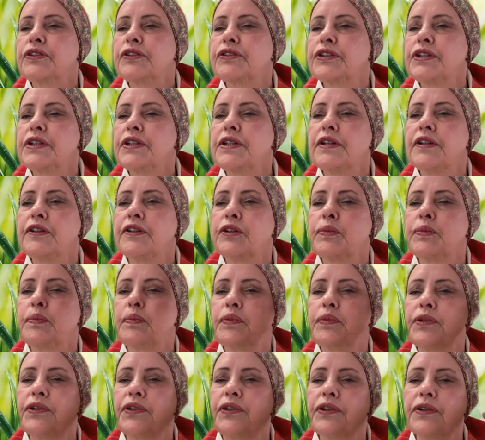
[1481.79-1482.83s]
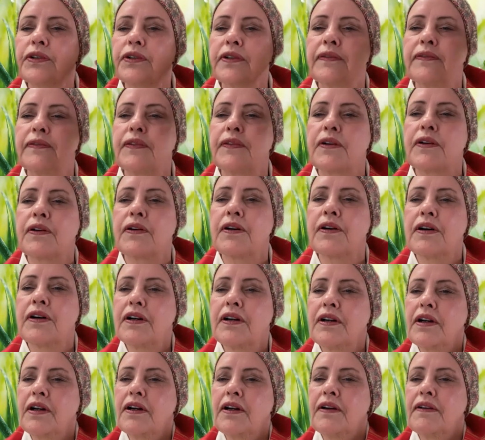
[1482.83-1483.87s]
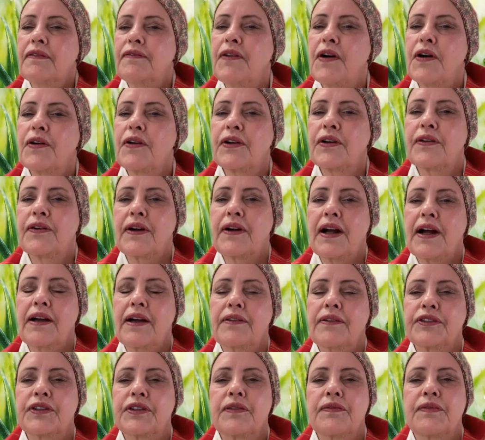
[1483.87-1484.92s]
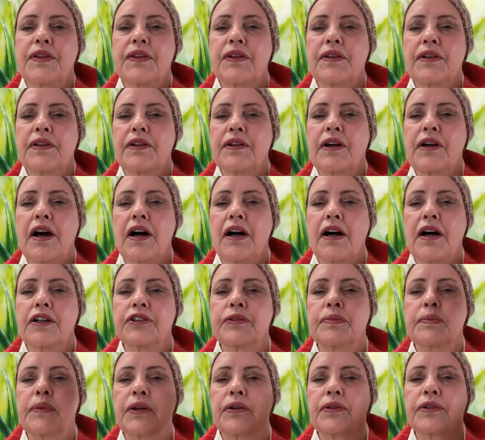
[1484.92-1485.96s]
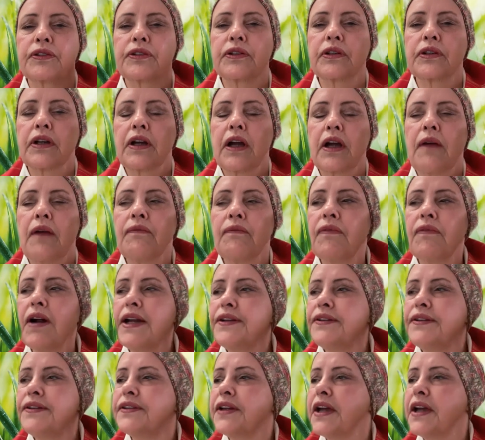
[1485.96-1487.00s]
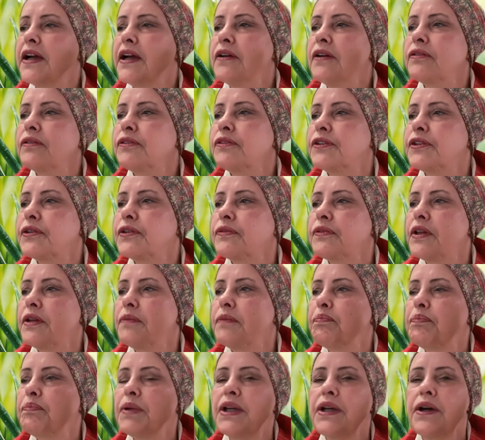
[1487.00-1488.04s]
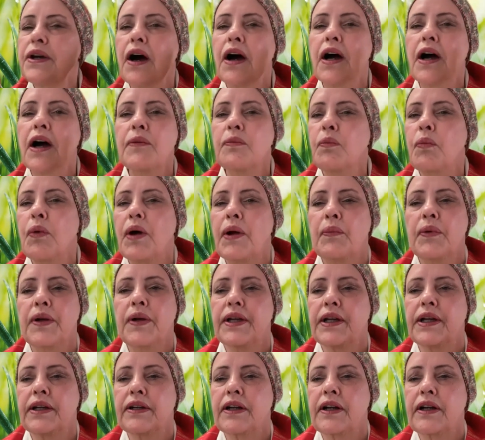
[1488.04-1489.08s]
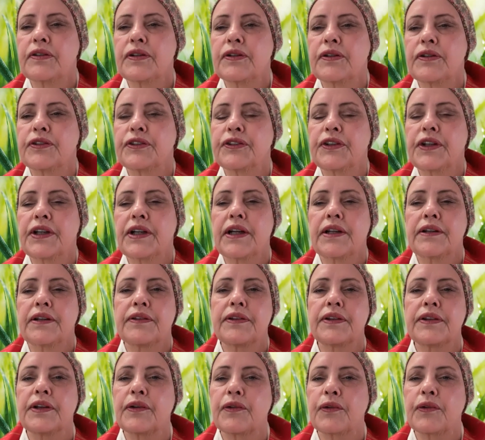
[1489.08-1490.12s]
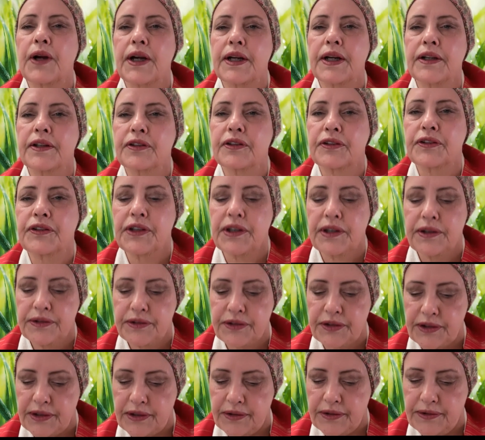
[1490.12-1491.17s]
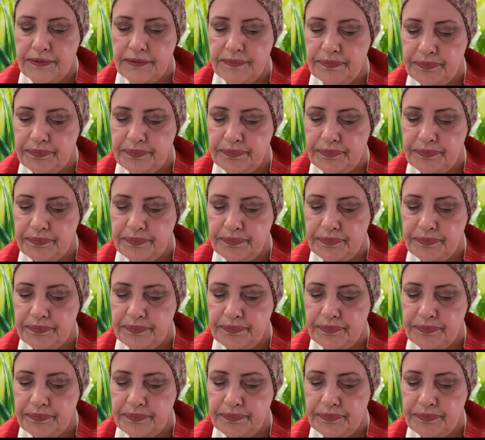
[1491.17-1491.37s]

You see these beautiful photographs of the cosmos, right down to beyond what we can understand the greatest detail.